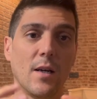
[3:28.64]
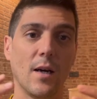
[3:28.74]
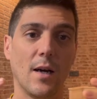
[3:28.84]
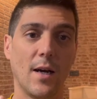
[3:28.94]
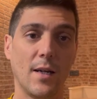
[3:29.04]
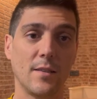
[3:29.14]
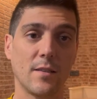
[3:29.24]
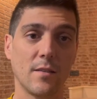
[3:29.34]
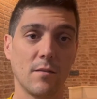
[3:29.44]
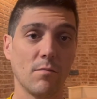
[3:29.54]

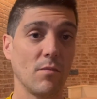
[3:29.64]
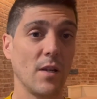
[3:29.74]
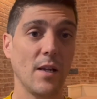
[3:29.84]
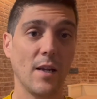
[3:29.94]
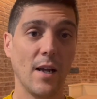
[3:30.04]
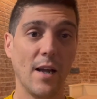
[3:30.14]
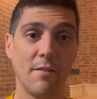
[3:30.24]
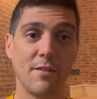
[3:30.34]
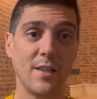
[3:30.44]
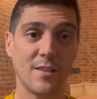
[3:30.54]
And
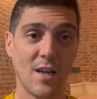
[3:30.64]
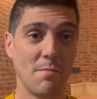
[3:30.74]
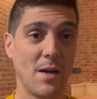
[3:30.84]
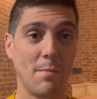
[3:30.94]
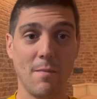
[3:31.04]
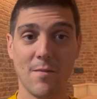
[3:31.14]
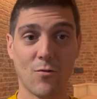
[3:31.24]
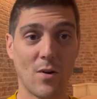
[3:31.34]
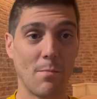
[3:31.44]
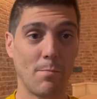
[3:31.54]
every time I
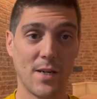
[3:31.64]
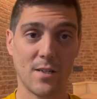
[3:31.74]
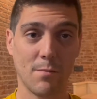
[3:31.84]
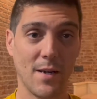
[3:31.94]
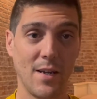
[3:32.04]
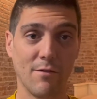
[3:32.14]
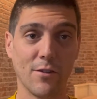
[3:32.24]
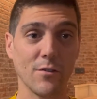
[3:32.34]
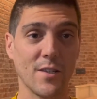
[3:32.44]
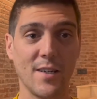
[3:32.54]
run past by a
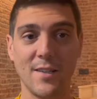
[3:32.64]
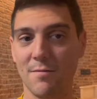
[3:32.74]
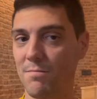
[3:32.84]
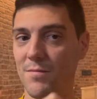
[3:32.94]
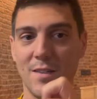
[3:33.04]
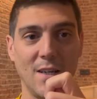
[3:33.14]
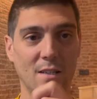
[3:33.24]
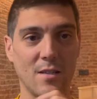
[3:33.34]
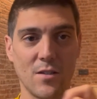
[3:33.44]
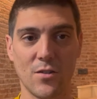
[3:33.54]
fountain,
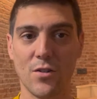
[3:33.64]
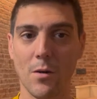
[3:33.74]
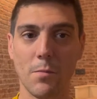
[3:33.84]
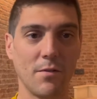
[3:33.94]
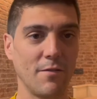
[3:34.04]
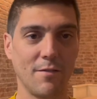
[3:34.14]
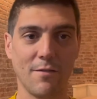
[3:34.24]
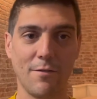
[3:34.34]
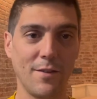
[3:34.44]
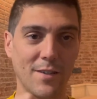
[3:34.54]
just stop
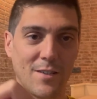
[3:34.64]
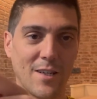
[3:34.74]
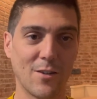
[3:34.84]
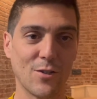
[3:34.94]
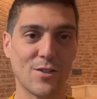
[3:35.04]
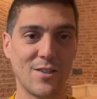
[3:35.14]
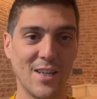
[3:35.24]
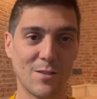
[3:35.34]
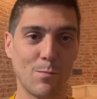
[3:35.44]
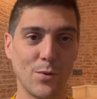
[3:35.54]
few seconds,
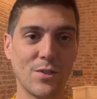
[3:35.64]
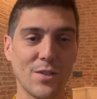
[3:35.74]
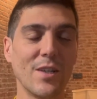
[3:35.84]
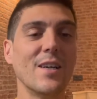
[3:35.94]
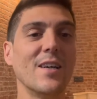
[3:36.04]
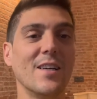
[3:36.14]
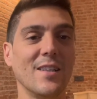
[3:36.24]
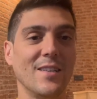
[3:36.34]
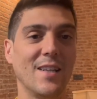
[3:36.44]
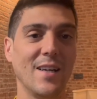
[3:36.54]
just put
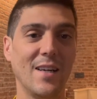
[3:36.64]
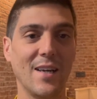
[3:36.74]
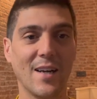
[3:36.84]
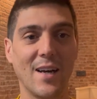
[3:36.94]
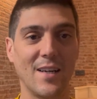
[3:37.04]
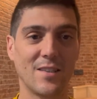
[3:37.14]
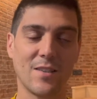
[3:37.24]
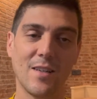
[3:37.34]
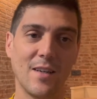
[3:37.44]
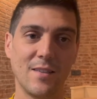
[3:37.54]
the hat
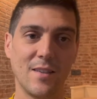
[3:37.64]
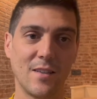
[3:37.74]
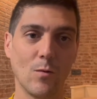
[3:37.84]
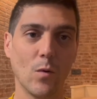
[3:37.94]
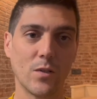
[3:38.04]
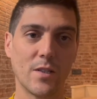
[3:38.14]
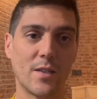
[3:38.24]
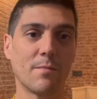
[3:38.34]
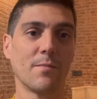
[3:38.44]
under the water,